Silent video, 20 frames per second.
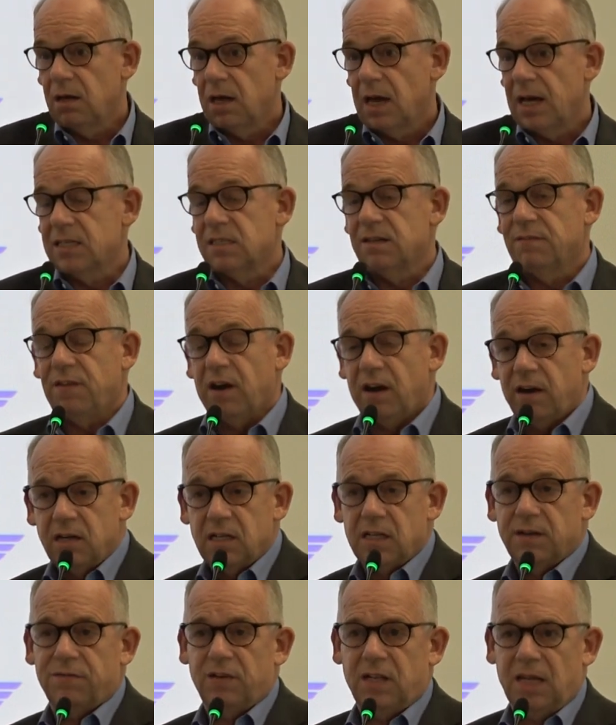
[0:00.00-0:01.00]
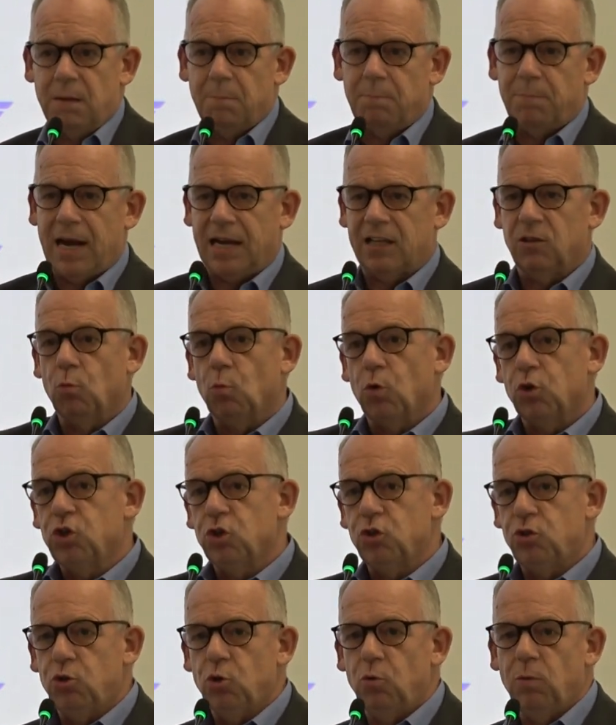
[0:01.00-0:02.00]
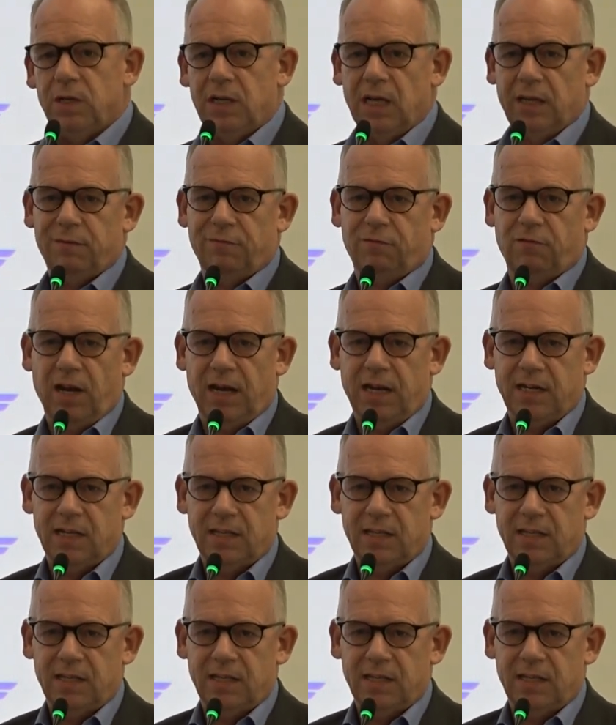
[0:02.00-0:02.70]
has a very different impact on what you do with that freight.